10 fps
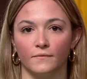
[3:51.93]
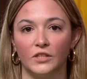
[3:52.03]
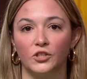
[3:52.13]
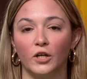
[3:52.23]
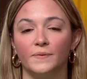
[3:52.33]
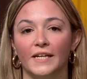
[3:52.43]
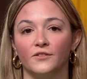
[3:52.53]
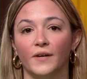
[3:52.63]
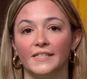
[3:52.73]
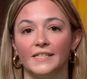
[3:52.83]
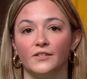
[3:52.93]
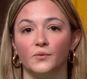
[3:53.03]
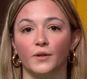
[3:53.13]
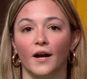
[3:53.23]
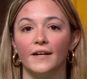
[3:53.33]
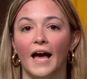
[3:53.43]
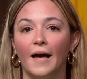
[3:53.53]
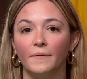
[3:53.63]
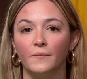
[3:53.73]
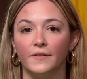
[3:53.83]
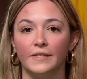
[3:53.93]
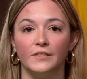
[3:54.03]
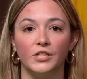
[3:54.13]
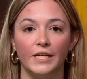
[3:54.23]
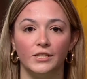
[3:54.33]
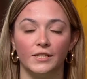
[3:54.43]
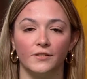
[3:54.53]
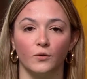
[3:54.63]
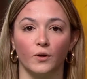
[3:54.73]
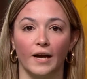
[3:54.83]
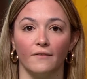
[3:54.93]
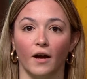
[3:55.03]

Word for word: Sharp says residents who are unhappy with these changes or have